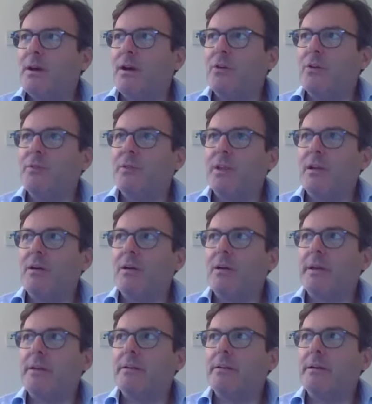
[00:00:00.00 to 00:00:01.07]
over the
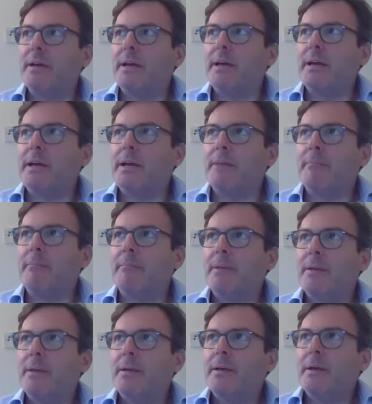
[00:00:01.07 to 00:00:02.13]
line. And
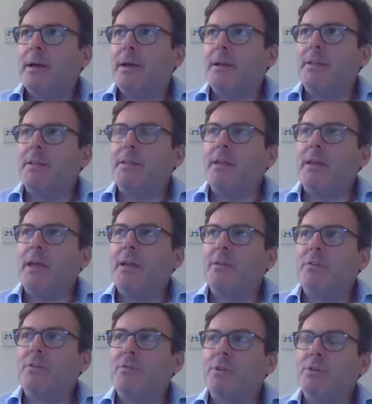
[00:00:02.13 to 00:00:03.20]
in the
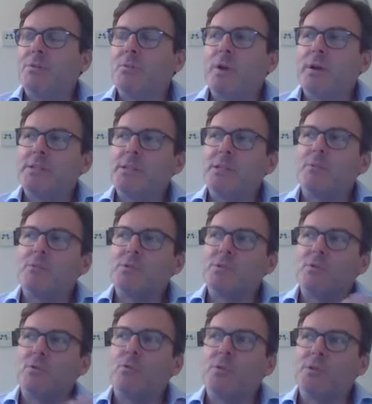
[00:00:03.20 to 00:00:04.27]
end, the reason why I said it
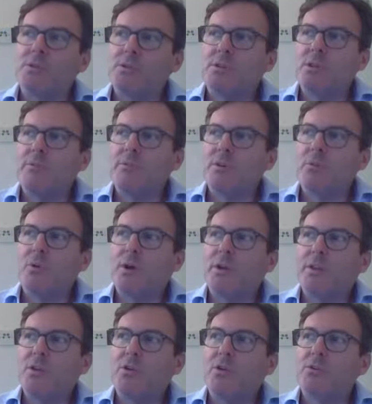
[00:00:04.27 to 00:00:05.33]
was always never going to
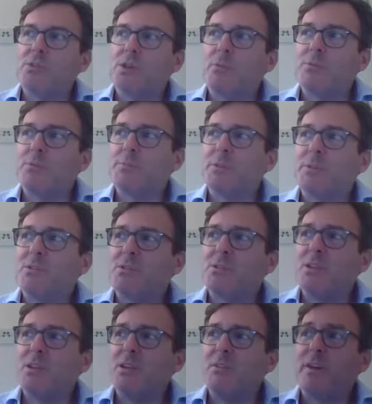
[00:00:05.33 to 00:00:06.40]
work in the long term was because
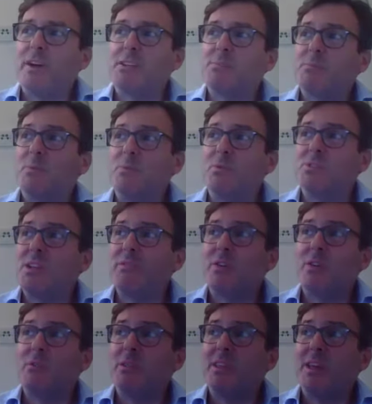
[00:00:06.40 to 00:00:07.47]
the investment was never
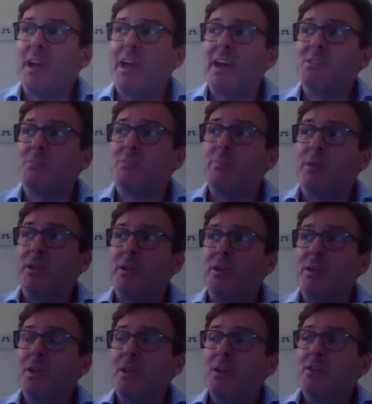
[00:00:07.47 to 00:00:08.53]
going to be there to